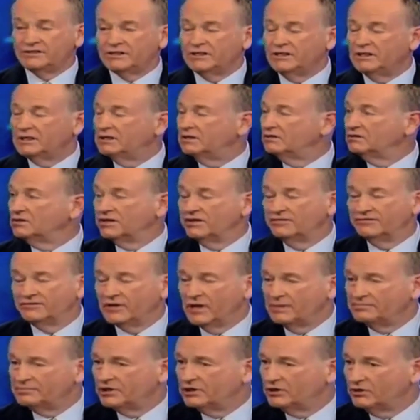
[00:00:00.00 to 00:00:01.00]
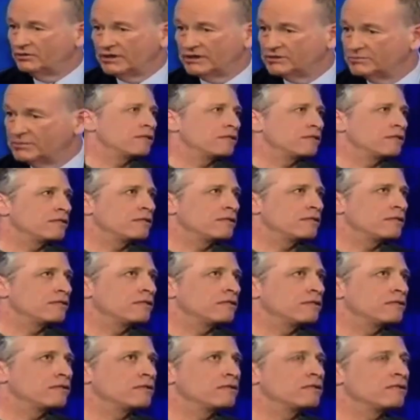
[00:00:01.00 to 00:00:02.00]
he lived I up to your
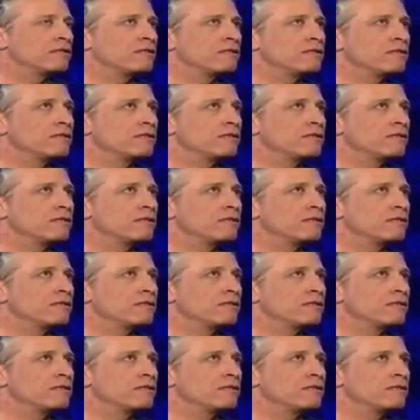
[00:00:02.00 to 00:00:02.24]
expectations?